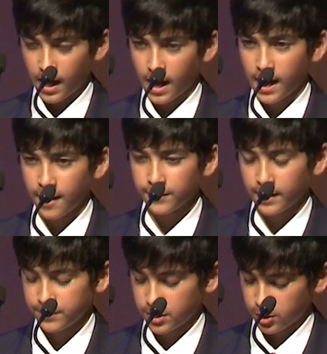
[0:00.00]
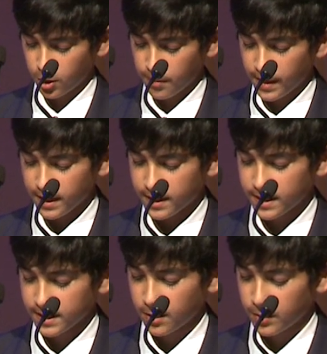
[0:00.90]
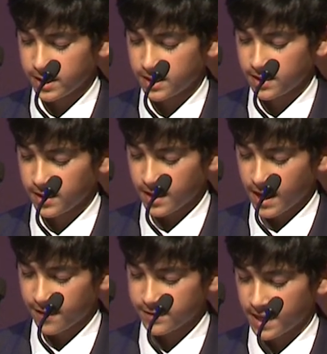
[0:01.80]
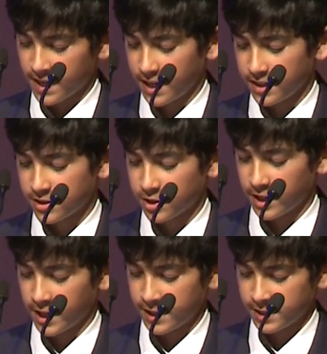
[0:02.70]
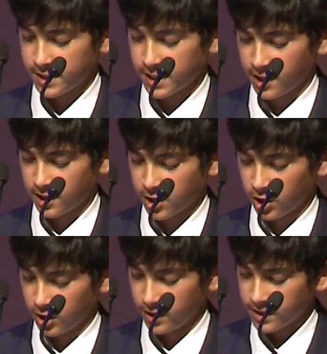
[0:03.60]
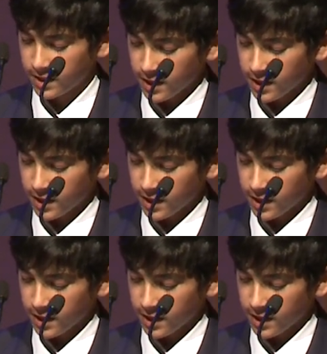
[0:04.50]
I have loved so many things that we have done at John Collett.